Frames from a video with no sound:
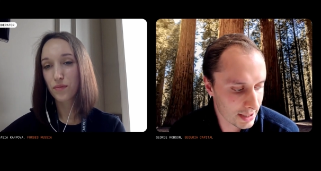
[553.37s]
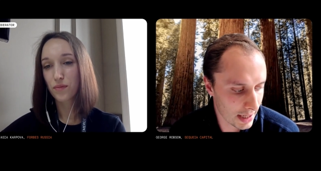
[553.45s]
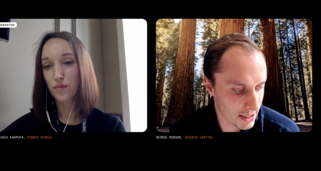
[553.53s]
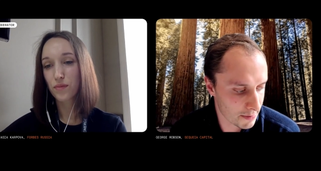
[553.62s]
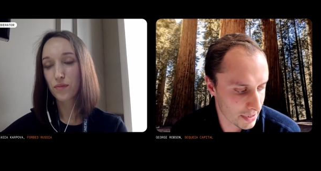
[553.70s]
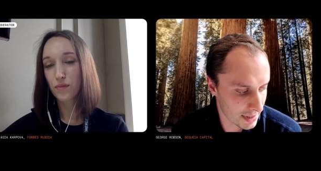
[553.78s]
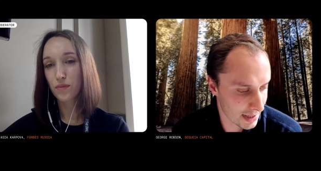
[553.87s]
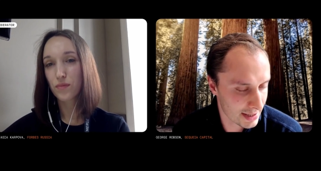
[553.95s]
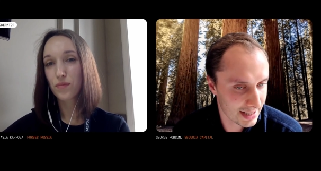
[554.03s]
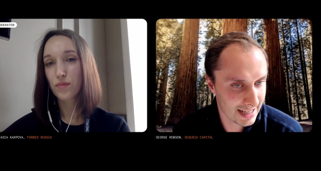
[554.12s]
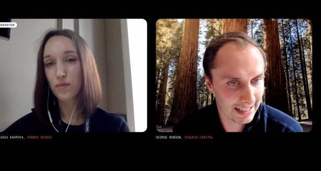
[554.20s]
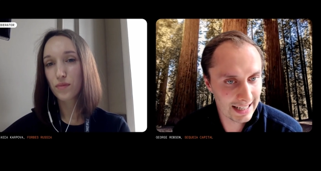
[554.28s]
Speaker 1: stage
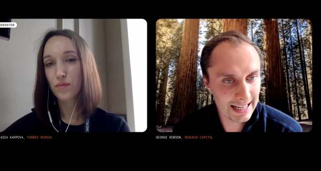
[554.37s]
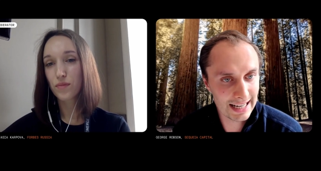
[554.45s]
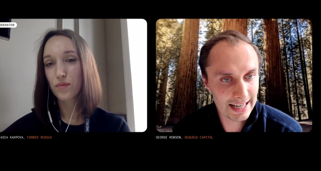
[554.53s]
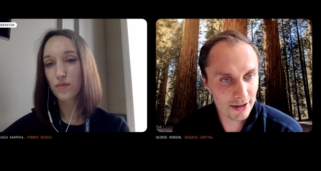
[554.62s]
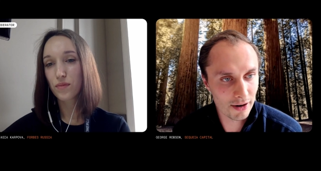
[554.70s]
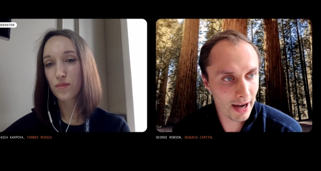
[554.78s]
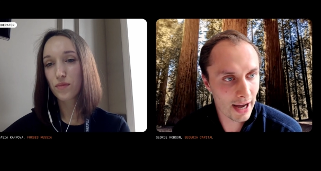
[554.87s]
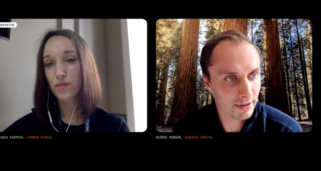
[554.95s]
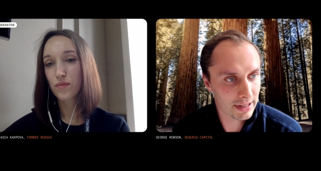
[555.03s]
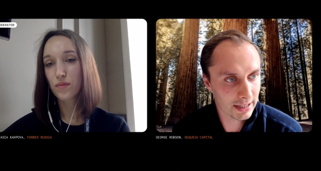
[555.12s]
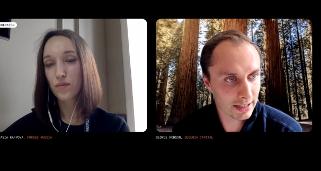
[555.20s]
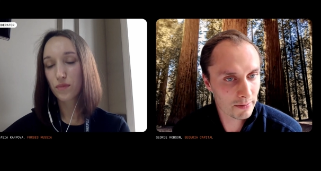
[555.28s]
business, clearly not
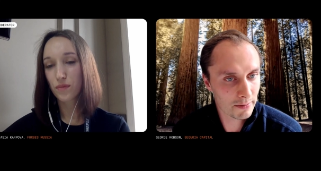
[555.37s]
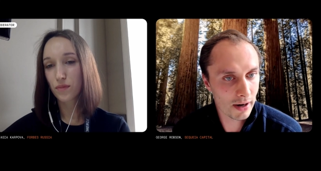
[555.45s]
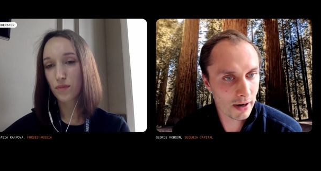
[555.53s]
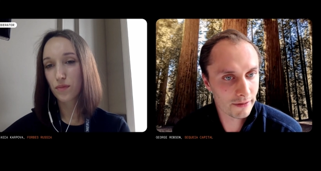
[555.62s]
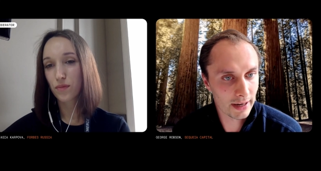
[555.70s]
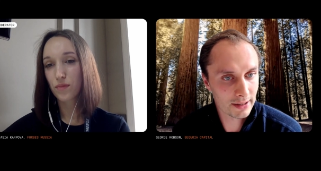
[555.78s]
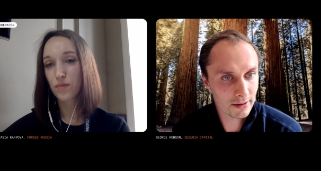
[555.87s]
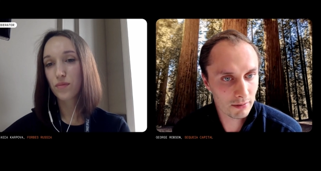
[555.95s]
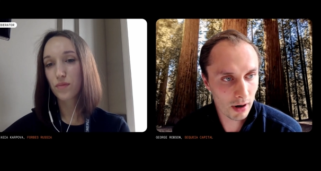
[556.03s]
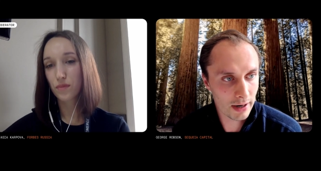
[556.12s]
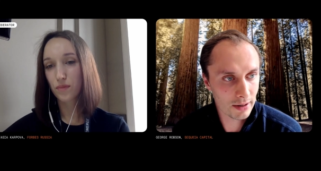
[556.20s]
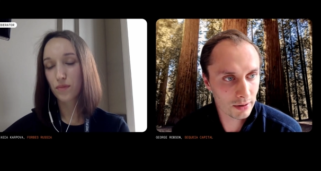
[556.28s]
everything is perfect,
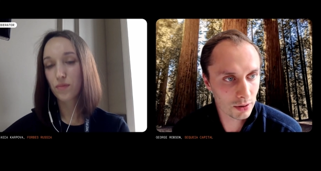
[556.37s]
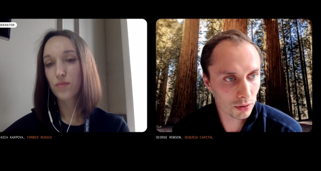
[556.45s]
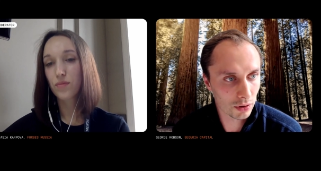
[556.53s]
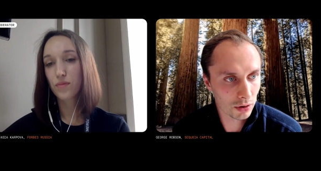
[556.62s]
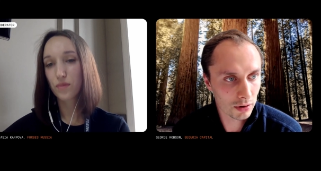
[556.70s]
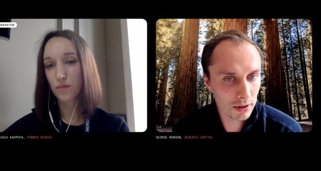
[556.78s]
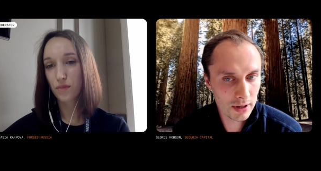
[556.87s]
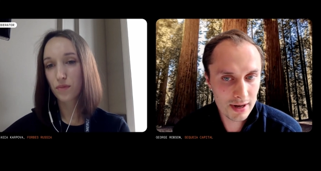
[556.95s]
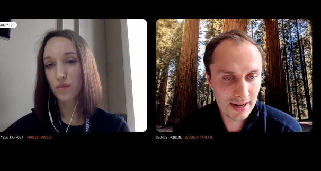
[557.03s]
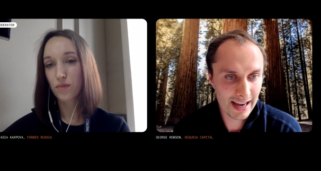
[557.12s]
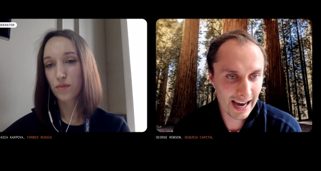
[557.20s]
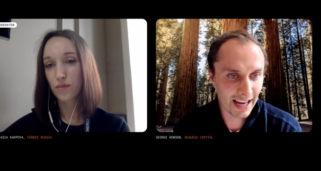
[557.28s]
right? You're
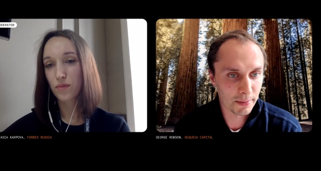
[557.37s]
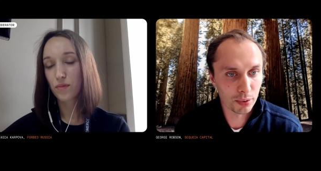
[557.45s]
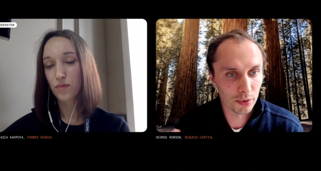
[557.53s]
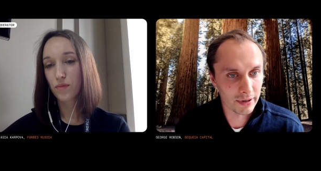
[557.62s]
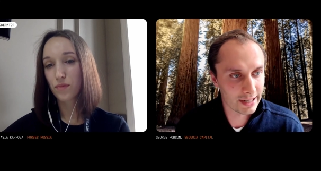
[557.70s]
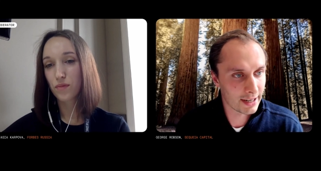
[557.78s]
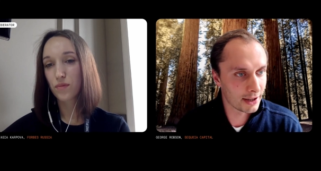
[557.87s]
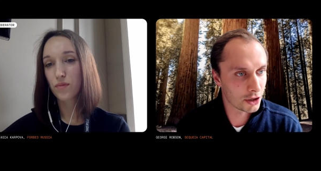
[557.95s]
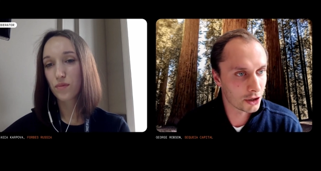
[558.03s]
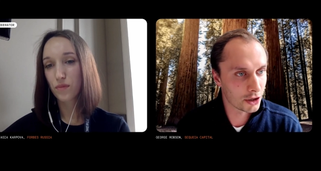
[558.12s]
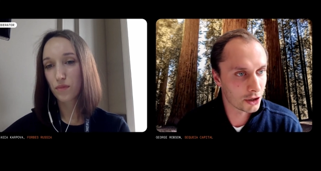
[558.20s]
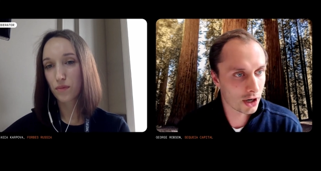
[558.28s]
at a point in the
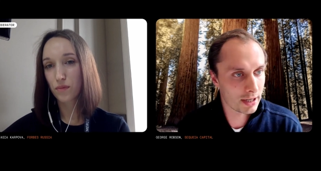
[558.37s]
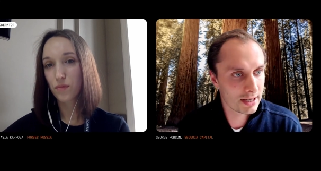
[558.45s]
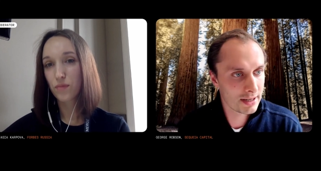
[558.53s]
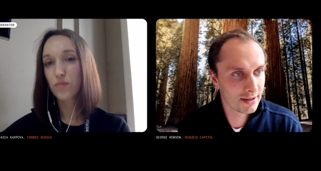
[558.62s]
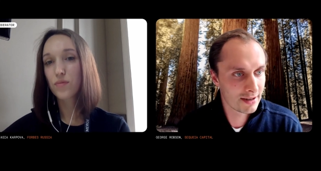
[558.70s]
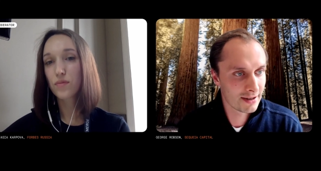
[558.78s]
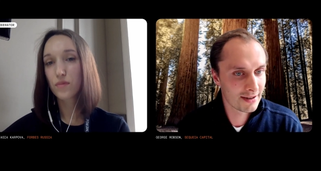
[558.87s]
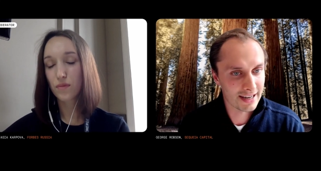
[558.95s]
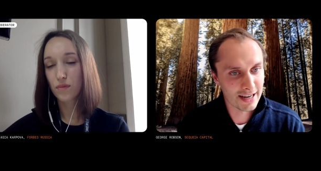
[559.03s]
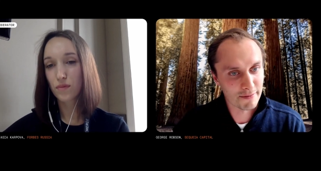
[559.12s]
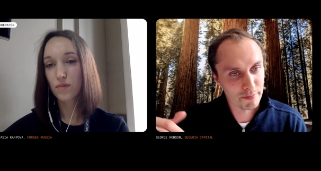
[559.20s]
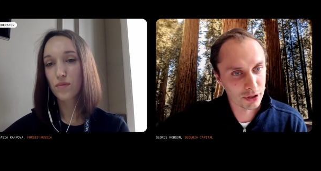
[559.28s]
journey
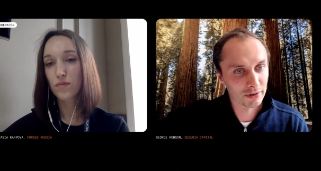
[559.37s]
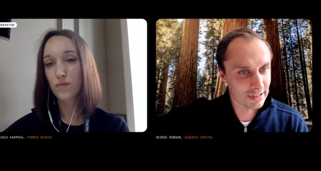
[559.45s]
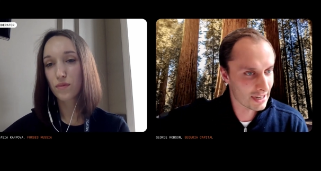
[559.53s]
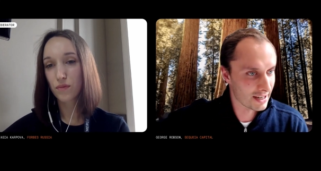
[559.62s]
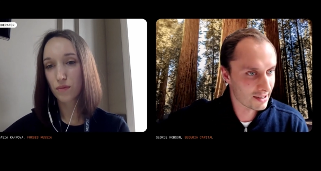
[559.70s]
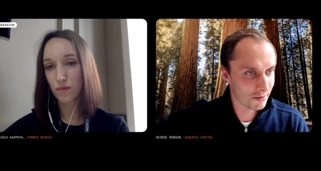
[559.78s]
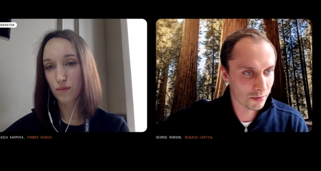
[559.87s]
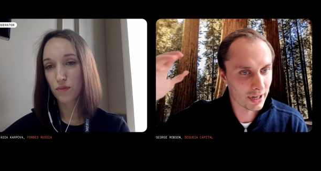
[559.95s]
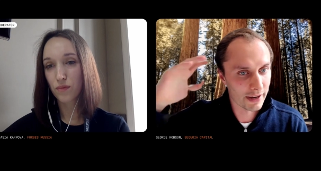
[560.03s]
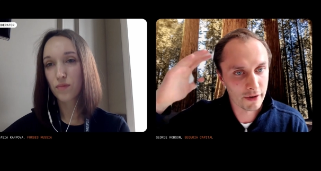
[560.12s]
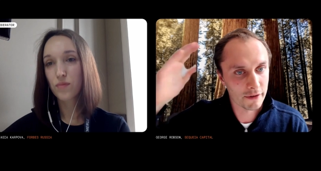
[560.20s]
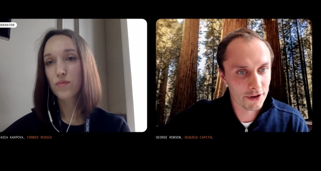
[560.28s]
in building
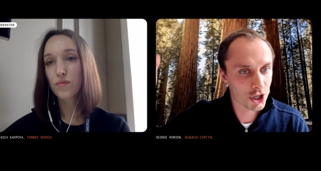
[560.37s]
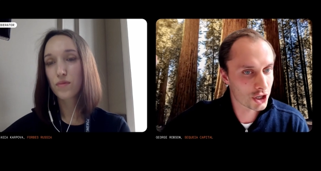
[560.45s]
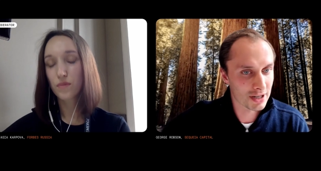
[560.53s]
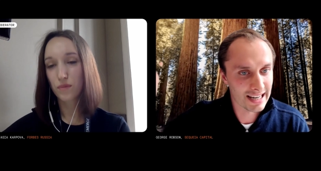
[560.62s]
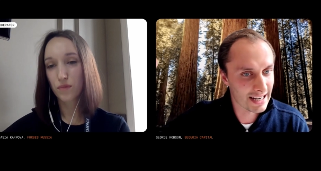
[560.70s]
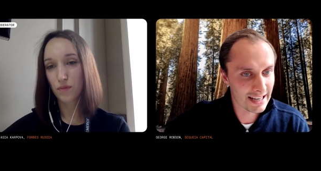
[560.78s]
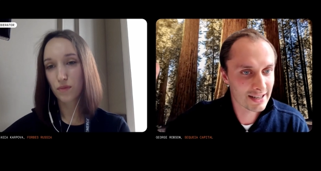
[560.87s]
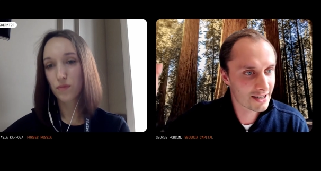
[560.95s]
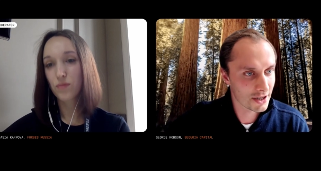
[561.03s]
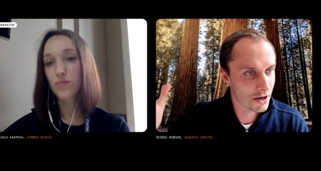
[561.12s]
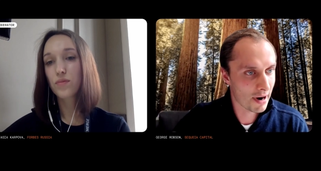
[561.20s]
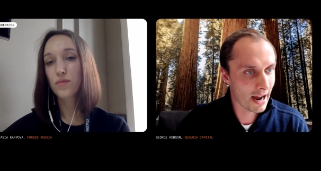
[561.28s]
whatever vision it
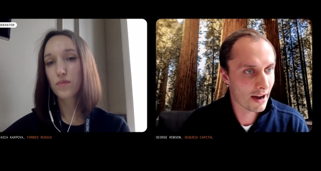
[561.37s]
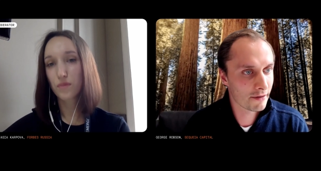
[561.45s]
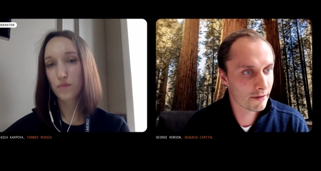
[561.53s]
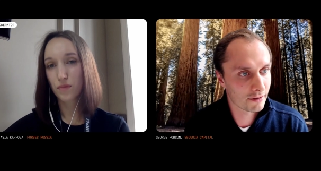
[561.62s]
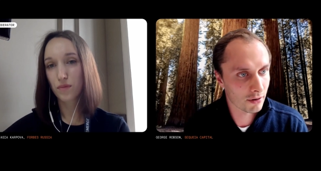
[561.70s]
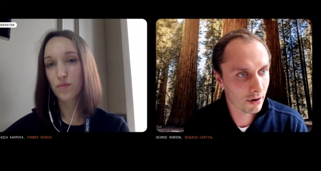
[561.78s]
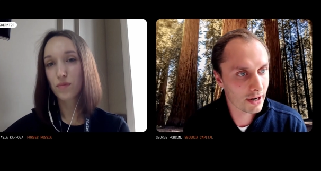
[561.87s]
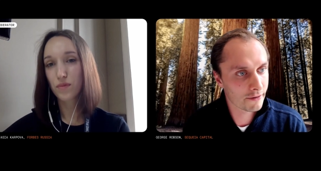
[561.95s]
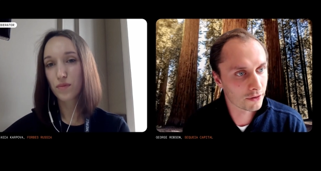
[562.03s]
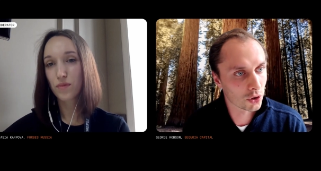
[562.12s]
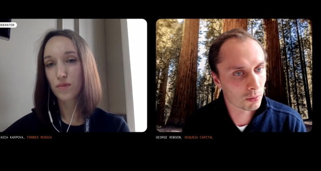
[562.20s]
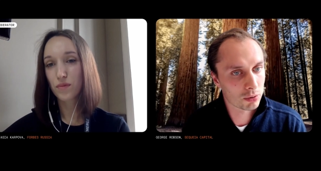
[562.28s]
is you have, right,
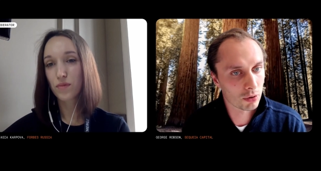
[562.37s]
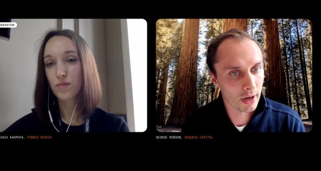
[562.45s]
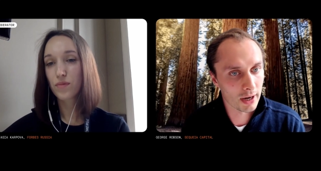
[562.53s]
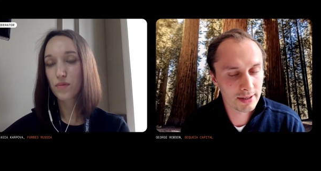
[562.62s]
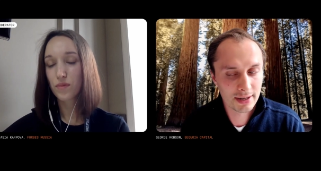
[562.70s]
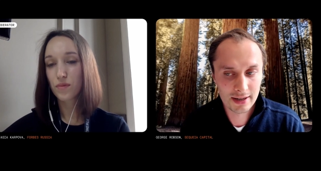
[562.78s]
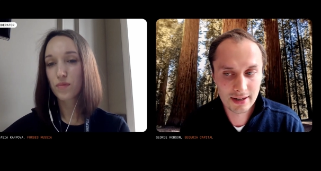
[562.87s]
for your product.